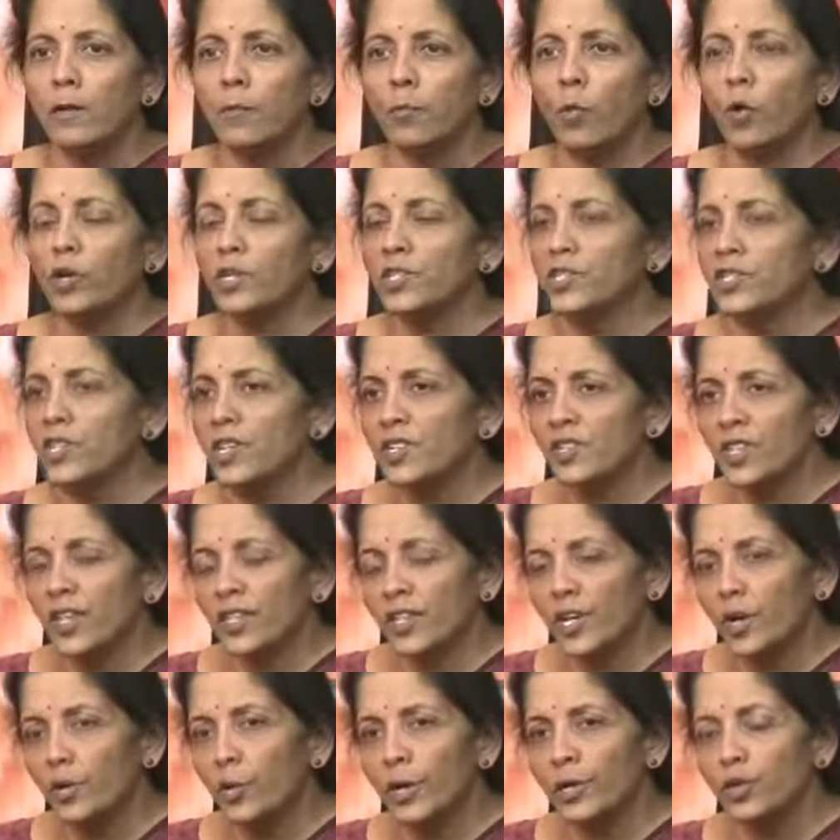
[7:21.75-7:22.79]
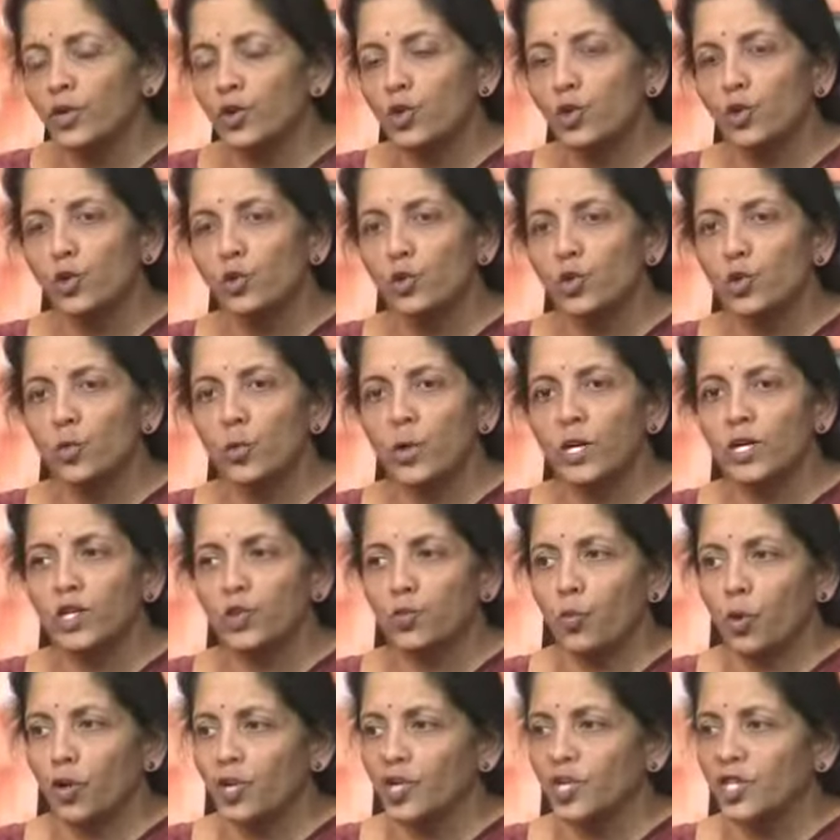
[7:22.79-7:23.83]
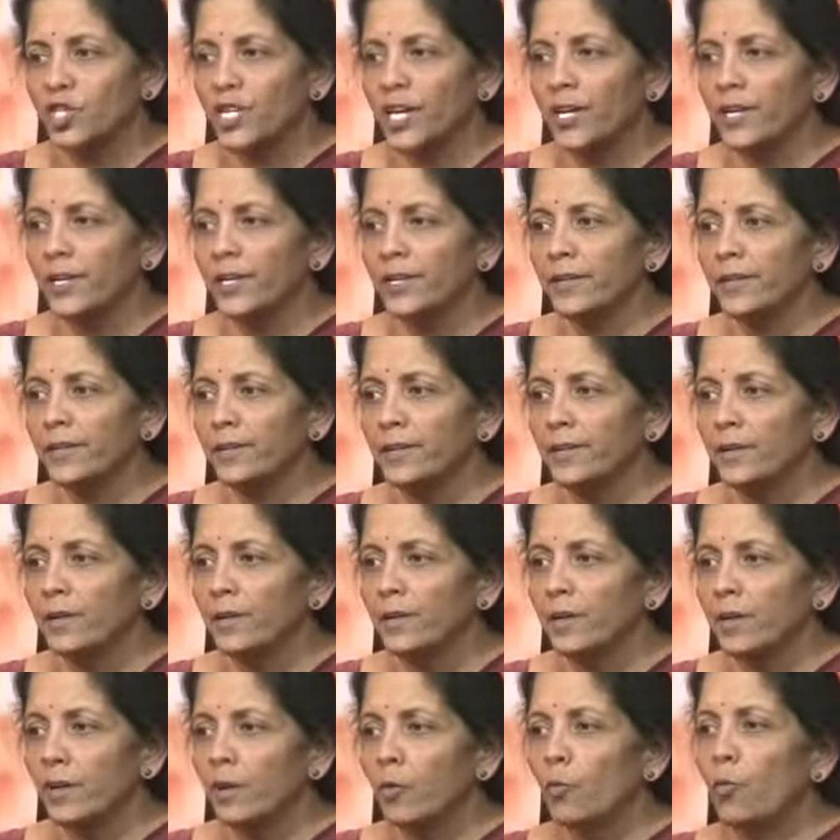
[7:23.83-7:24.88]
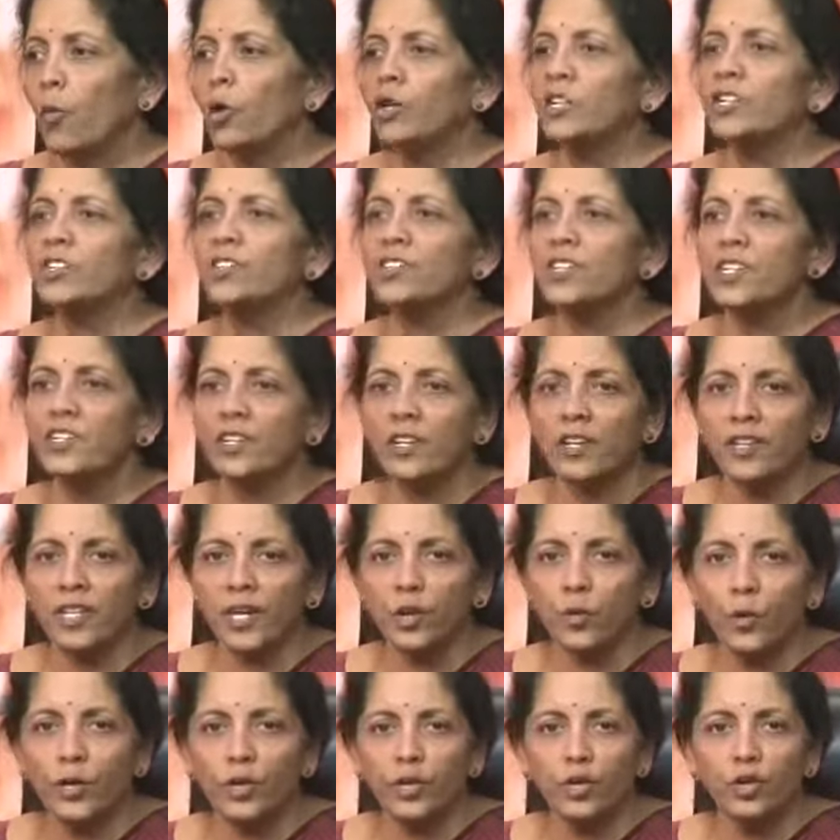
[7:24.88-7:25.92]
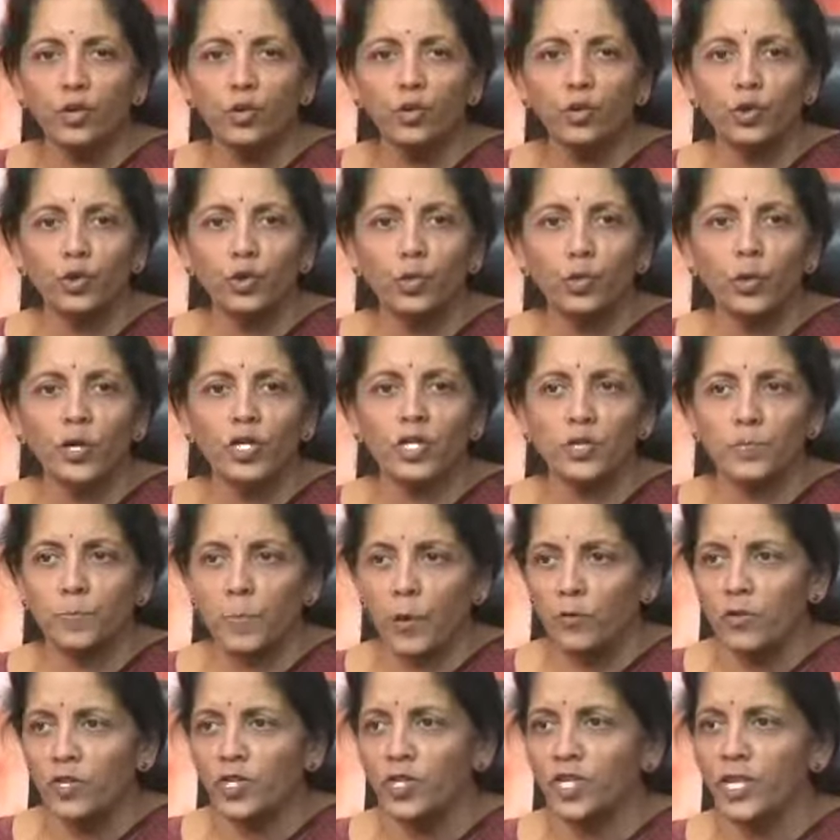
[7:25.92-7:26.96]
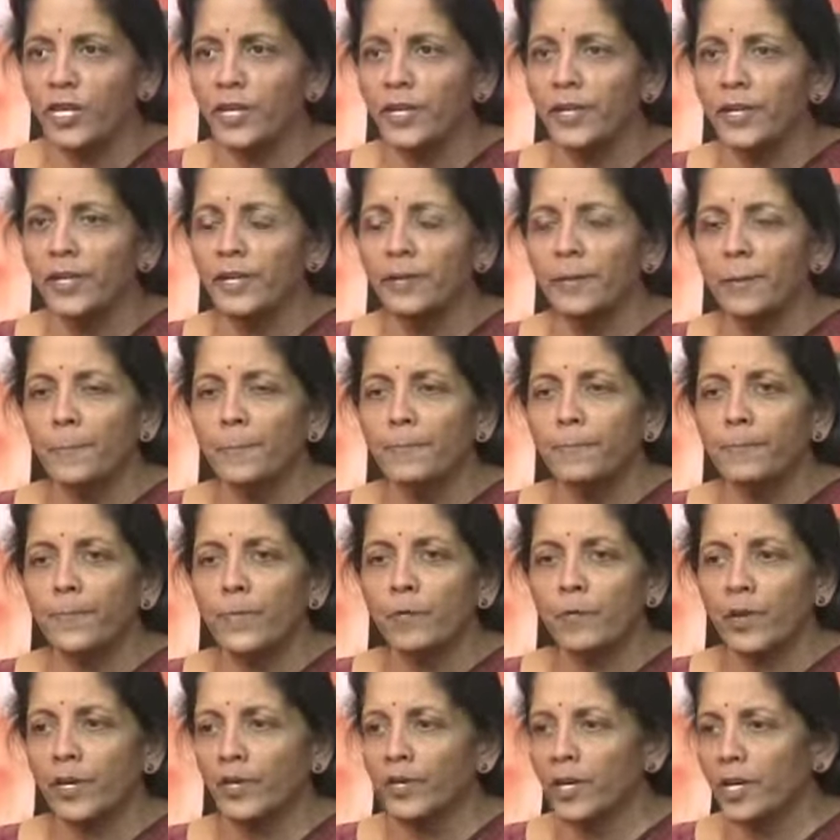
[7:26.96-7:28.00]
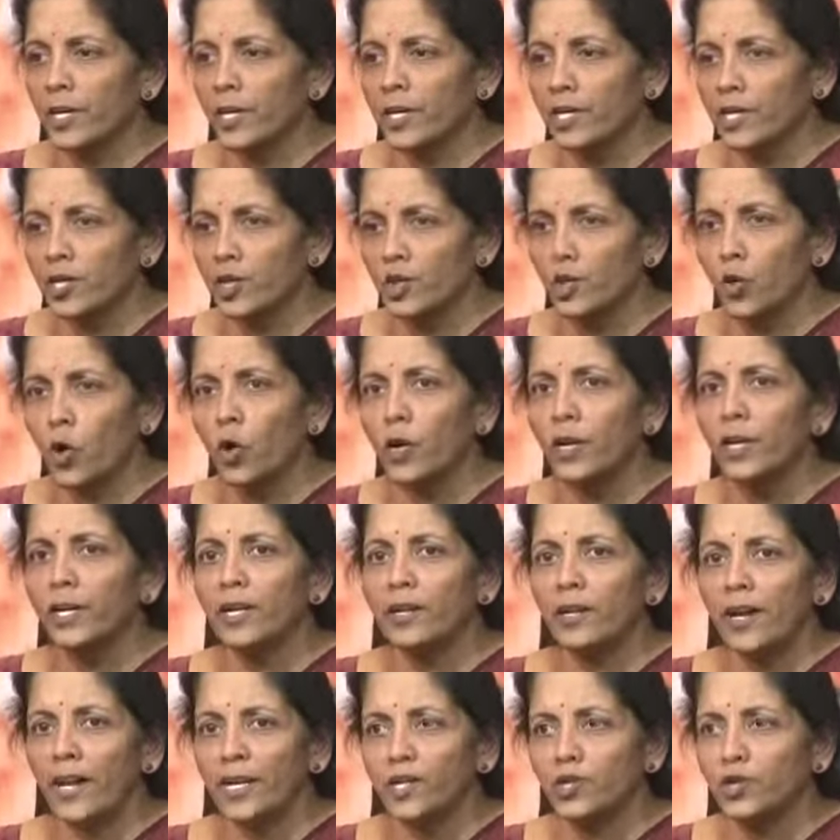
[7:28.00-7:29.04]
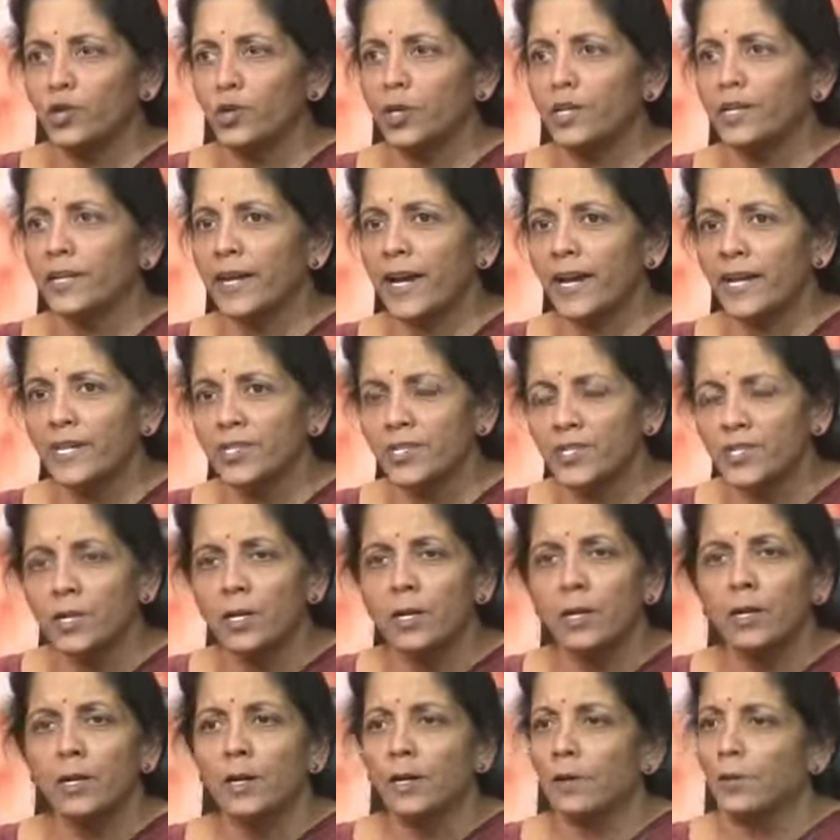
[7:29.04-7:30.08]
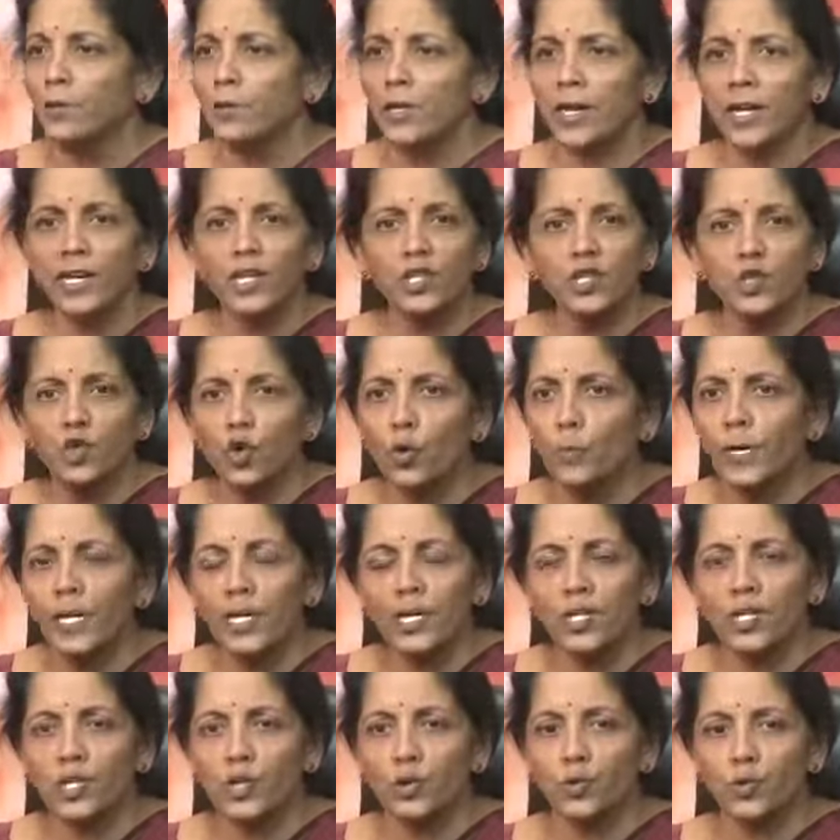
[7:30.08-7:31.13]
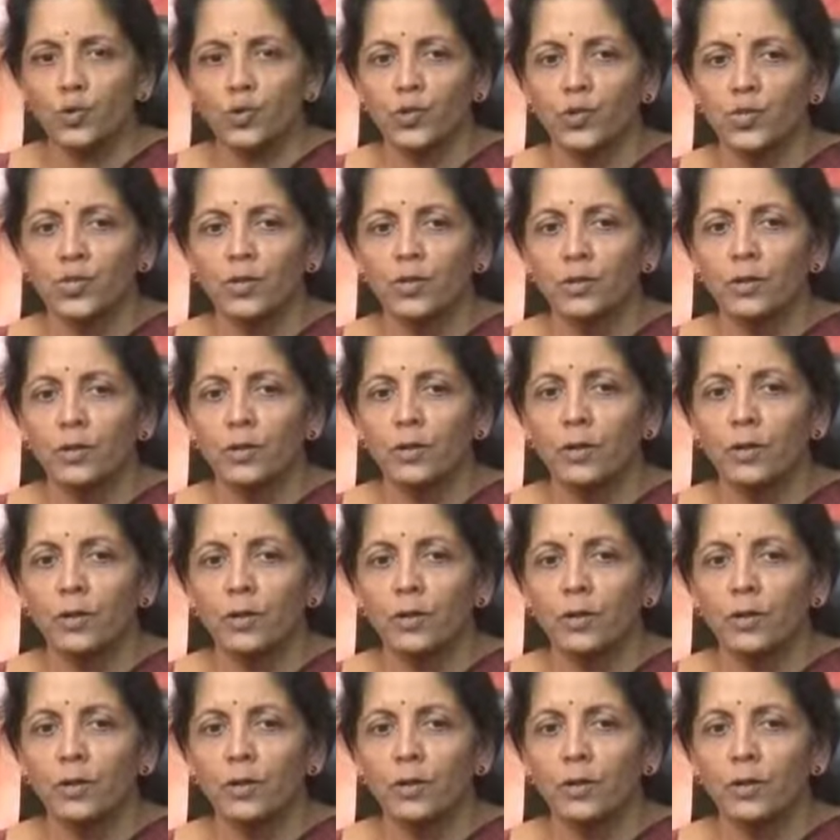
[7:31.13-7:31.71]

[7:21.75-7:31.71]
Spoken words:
What is it that they're going to do towards water sharing? What is it that they're going to do towards power sharing? Whether it is oil, natural gas, there are so many issues.